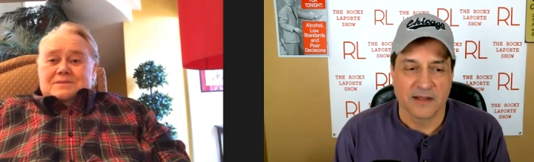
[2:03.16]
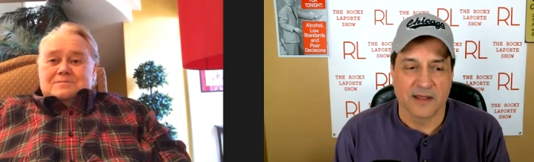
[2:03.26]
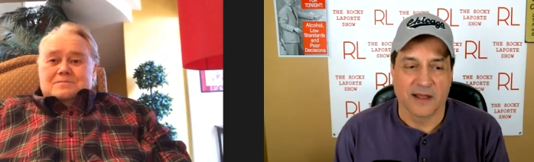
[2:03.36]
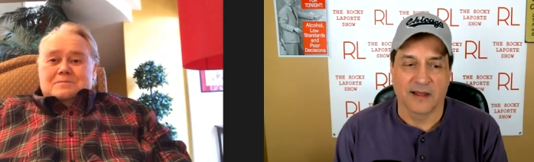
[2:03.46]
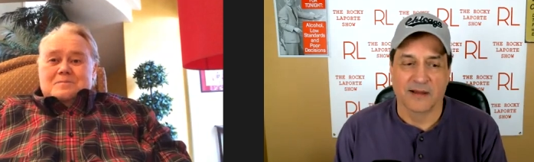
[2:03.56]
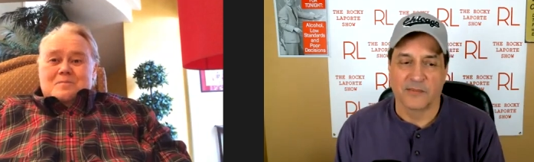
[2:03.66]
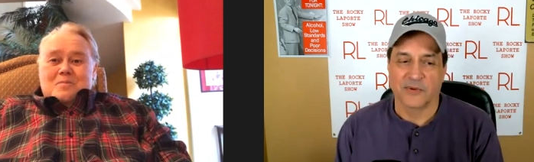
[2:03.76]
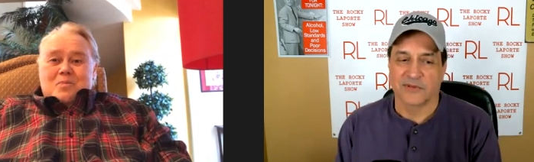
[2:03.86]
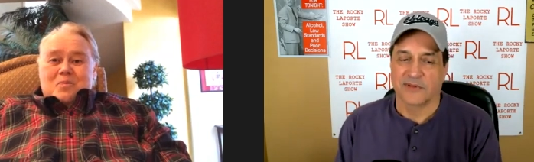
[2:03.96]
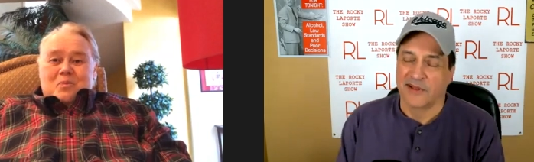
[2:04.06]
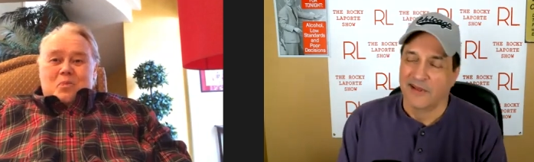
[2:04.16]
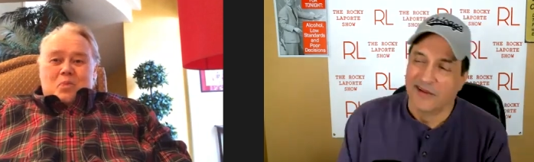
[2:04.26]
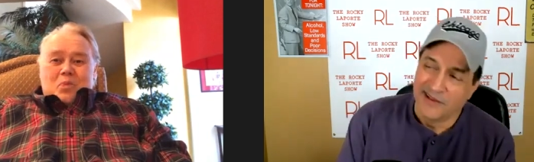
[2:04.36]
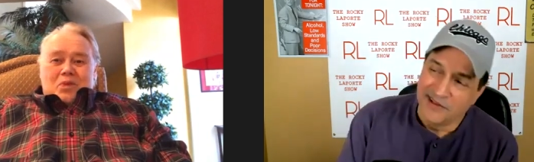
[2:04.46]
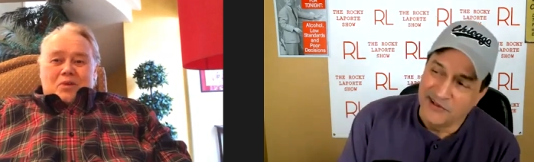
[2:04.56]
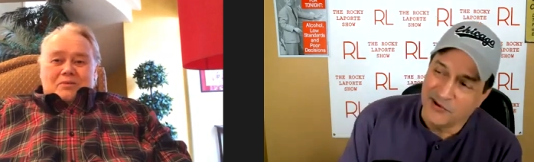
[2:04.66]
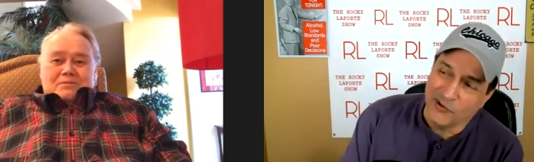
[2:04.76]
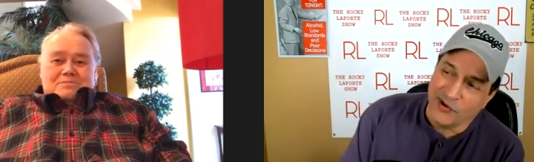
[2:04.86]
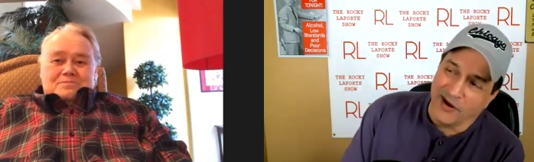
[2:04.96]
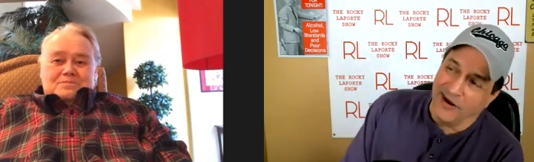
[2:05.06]
Speaker 1: Yeah, but you
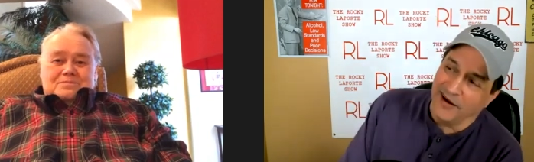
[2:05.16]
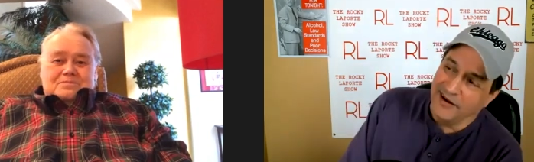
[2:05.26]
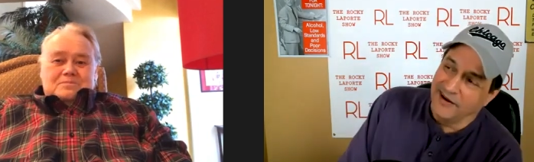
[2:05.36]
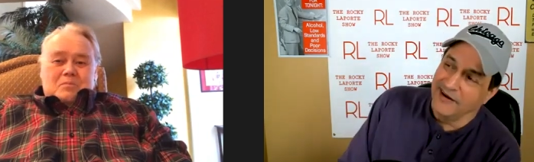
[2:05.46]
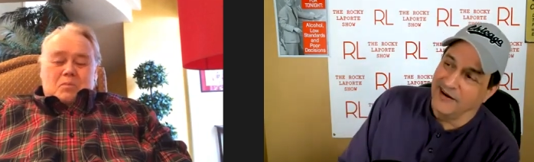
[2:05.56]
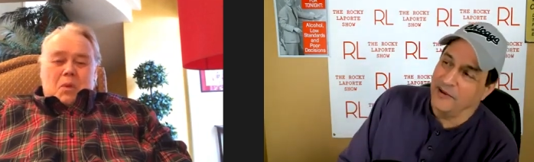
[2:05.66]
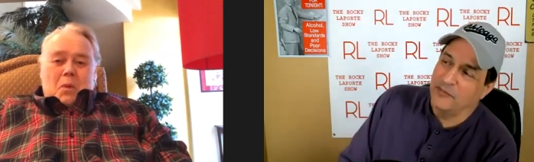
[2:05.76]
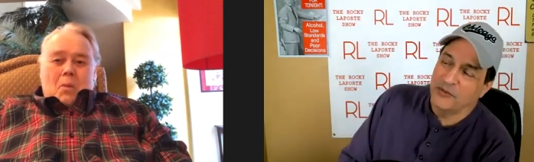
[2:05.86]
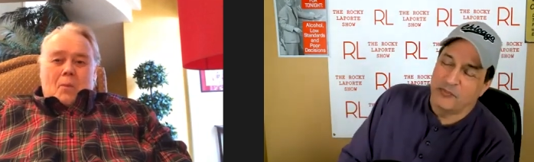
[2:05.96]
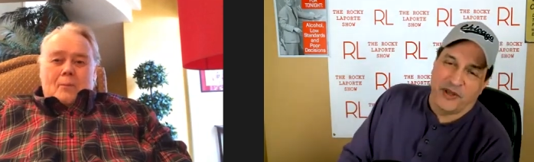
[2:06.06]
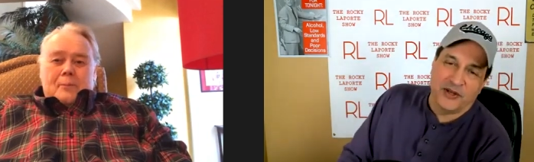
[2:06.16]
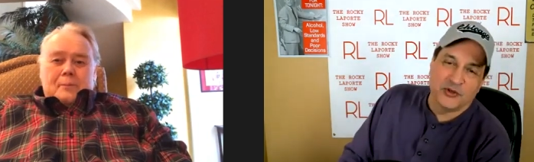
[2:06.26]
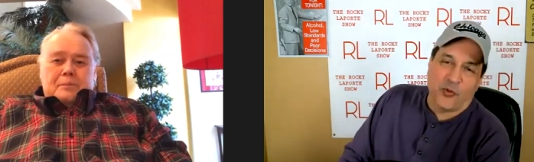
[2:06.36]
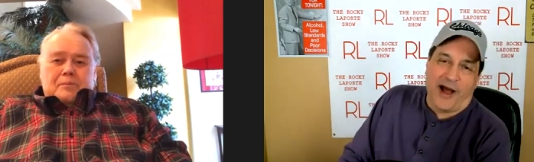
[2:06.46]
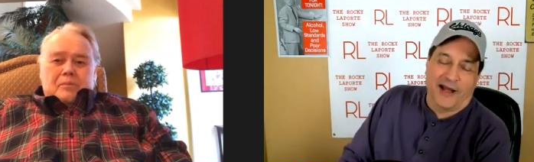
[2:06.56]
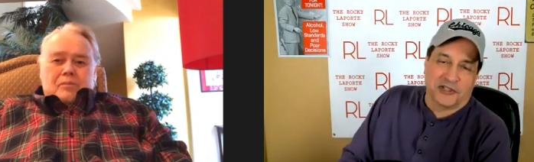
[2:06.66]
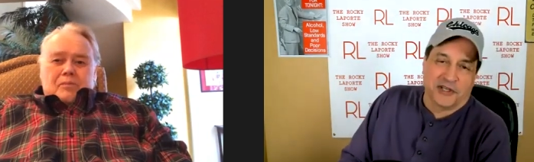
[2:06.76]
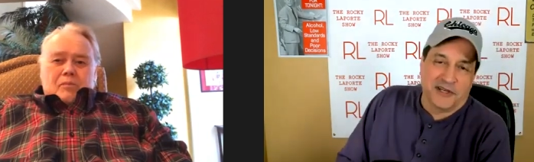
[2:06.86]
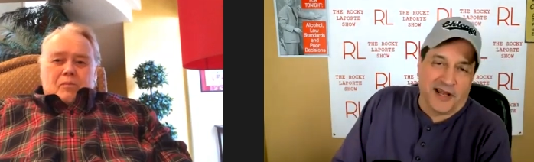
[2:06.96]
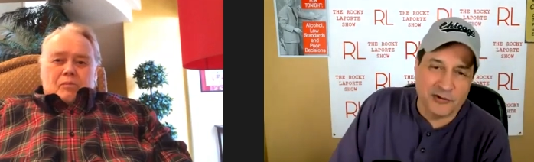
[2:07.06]
know, uh, I've been binge
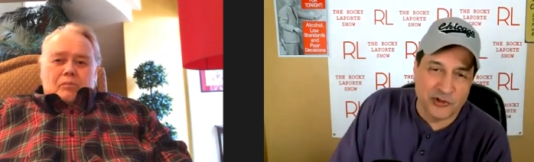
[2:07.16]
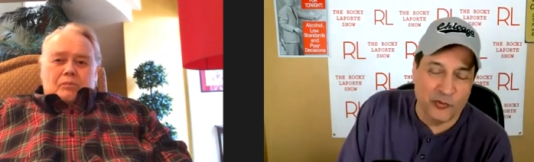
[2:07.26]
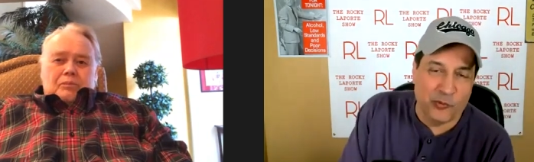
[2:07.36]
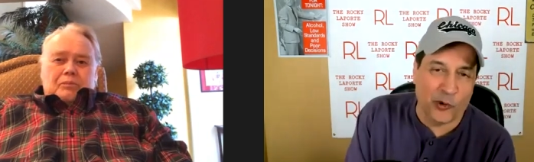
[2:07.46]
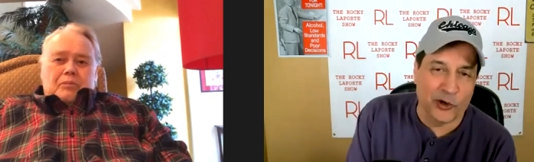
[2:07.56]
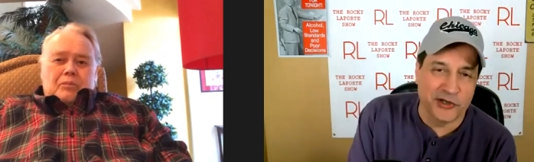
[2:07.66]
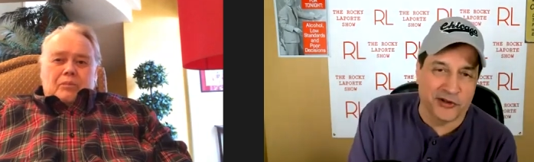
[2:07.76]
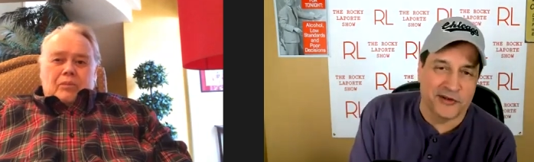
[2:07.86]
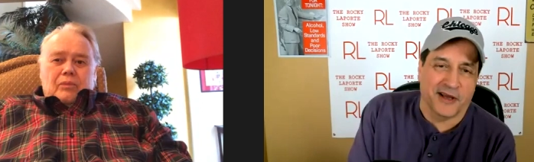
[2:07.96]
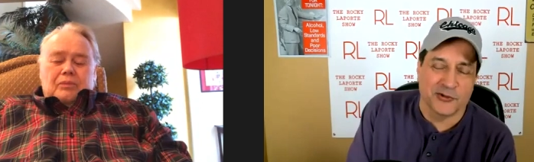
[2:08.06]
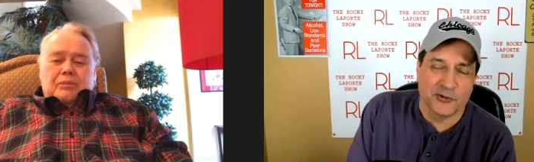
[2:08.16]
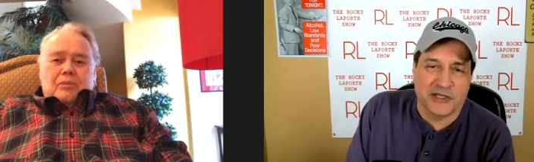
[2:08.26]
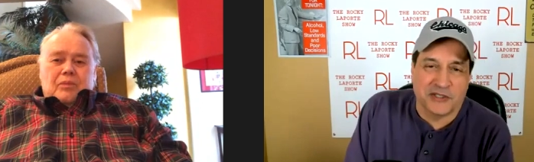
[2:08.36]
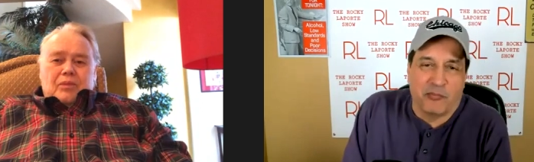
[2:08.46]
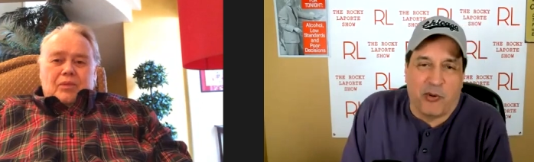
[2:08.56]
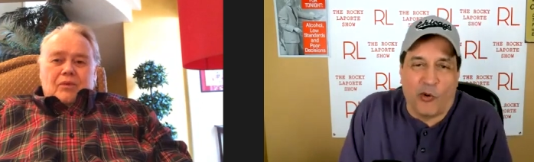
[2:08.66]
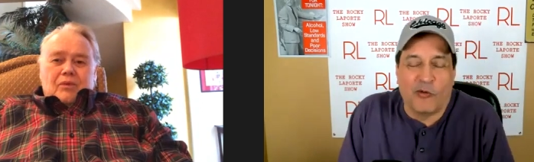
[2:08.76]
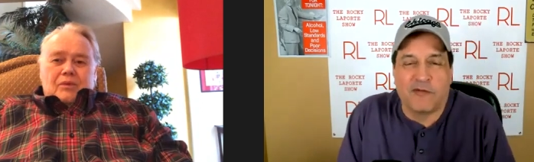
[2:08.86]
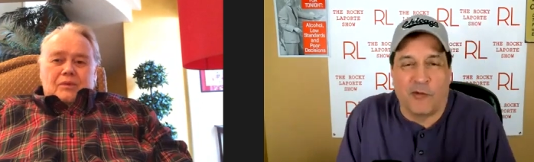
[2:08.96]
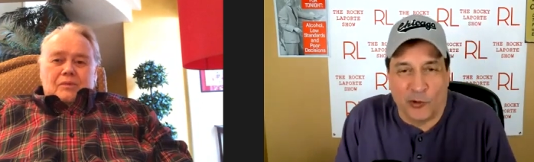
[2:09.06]
watching. I was so bored the other day. I was watching
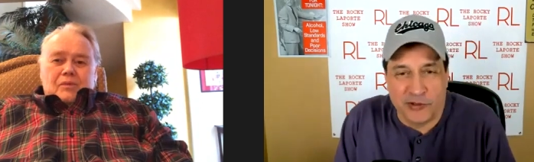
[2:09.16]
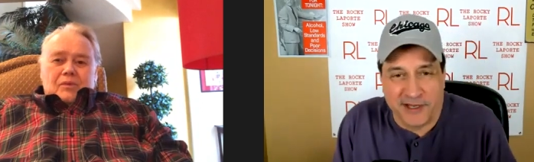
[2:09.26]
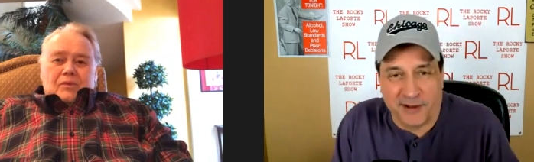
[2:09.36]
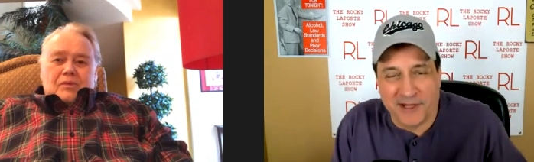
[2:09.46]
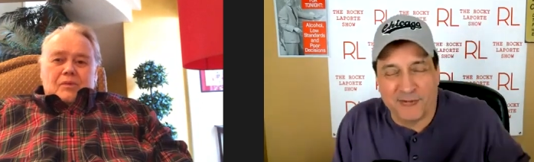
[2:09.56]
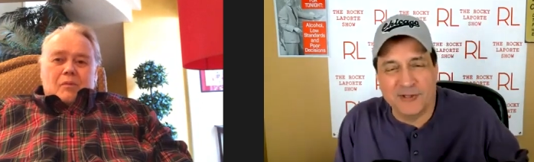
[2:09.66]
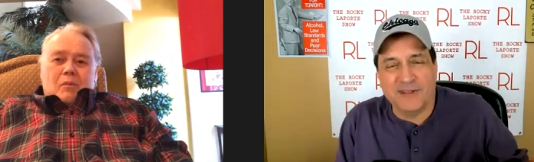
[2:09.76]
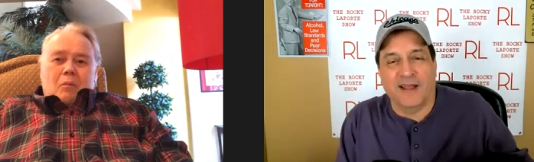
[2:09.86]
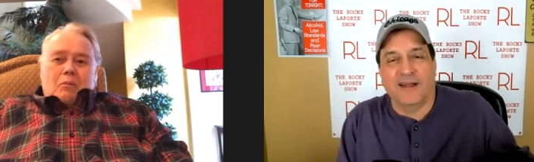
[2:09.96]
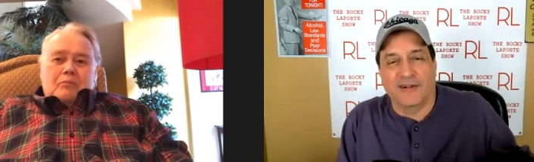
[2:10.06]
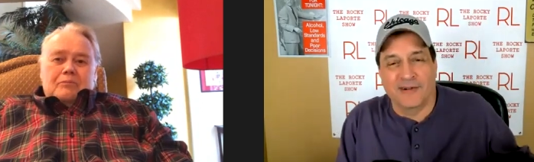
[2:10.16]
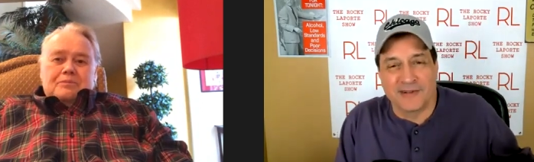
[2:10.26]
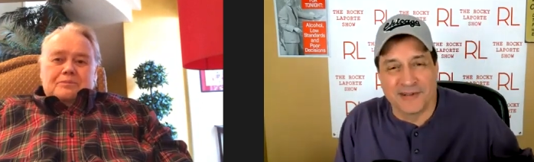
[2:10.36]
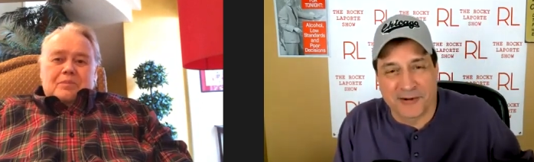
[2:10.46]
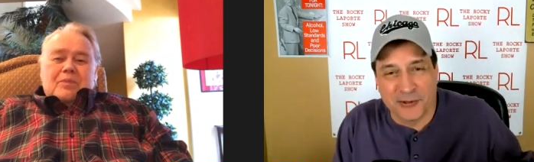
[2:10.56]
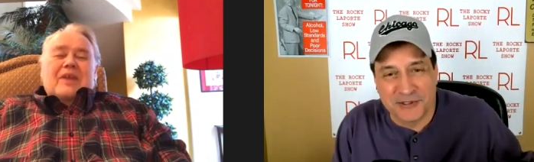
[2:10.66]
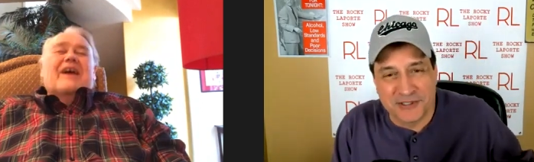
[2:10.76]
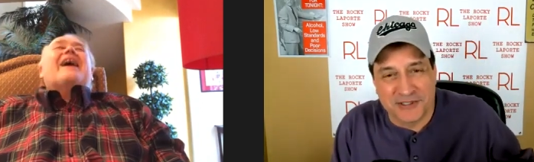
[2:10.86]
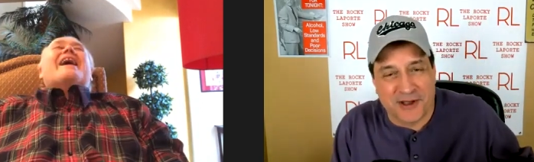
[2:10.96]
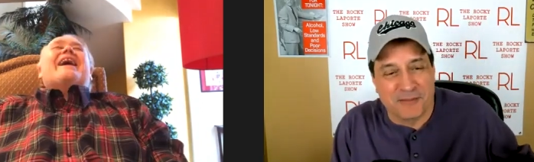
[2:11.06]
pole vaulting. I'm like, what the hell? Like, what's this